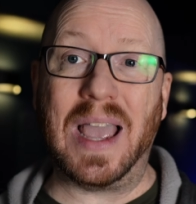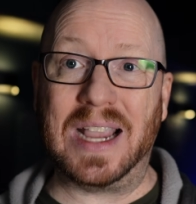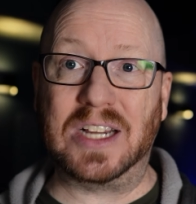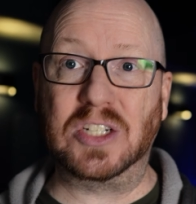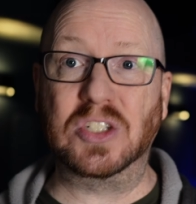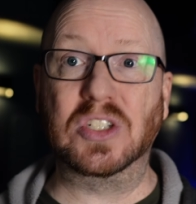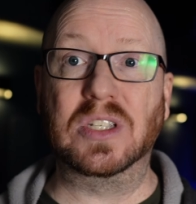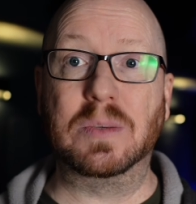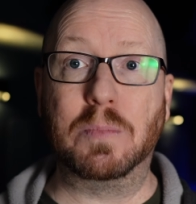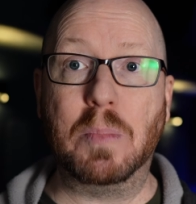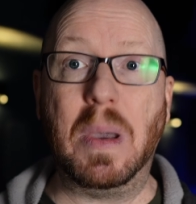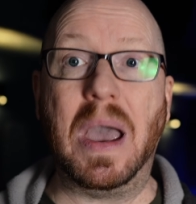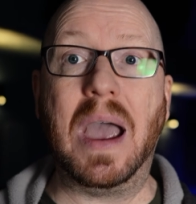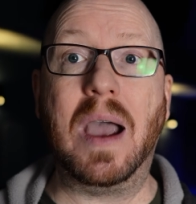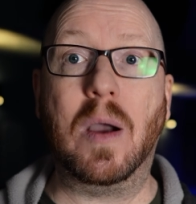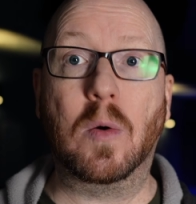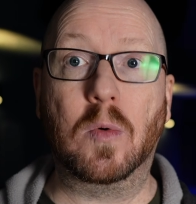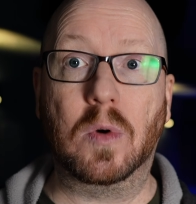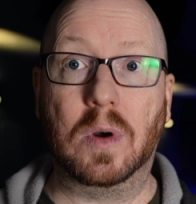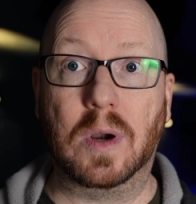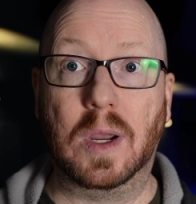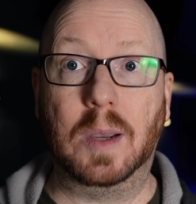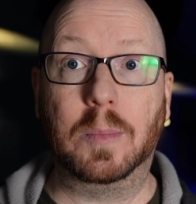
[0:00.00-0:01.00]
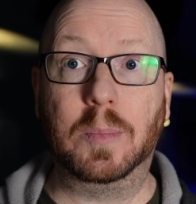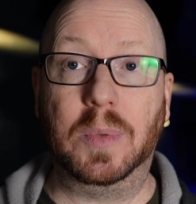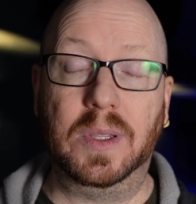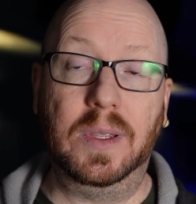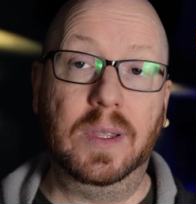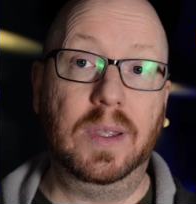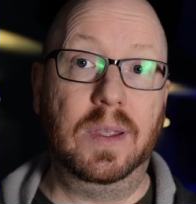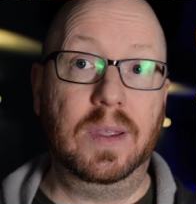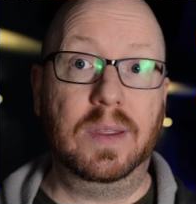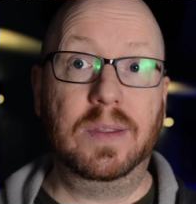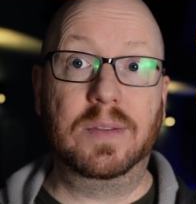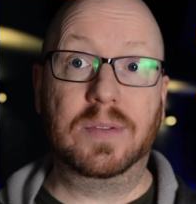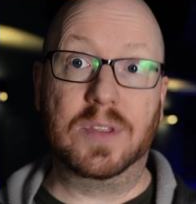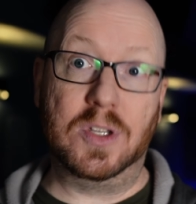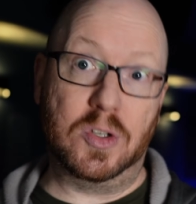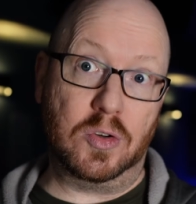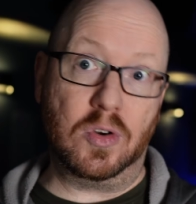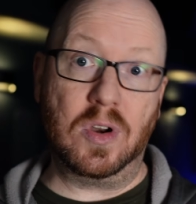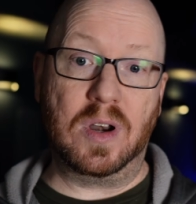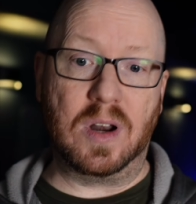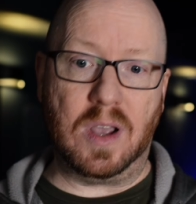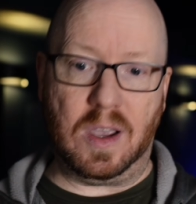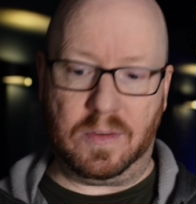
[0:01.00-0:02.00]
actually power up the
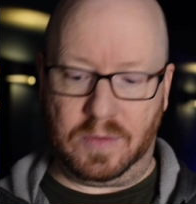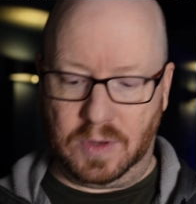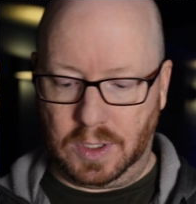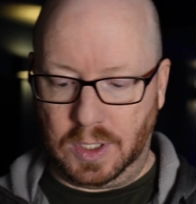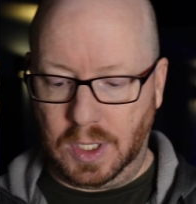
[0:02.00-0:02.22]
Trinnov.